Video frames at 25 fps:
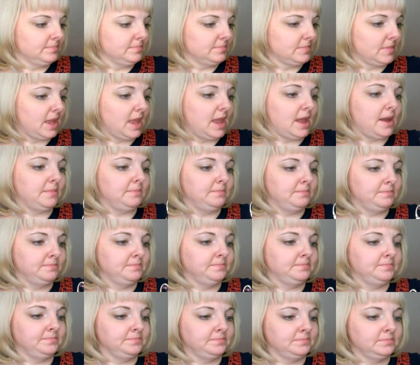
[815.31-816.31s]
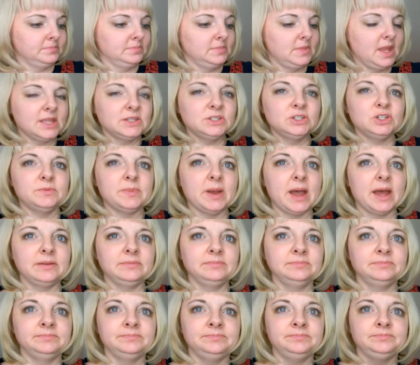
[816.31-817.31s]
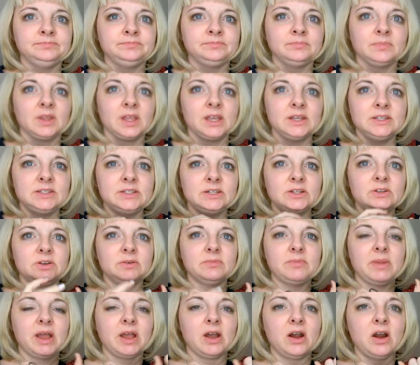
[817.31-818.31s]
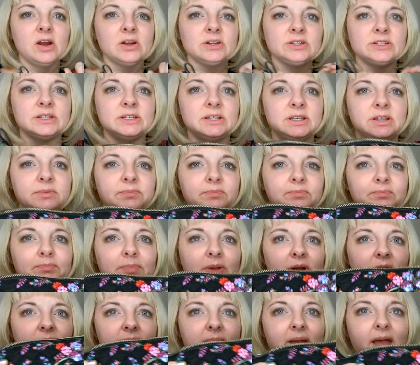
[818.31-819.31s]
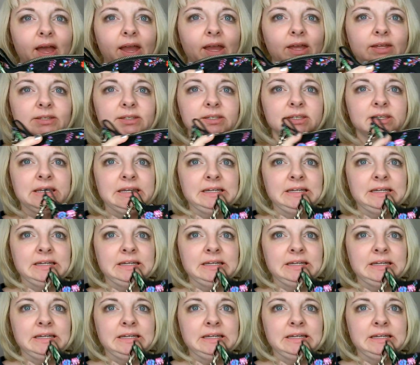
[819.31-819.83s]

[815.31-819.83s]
Yeah, not too bad. Considering my Carson, a bigger bag, is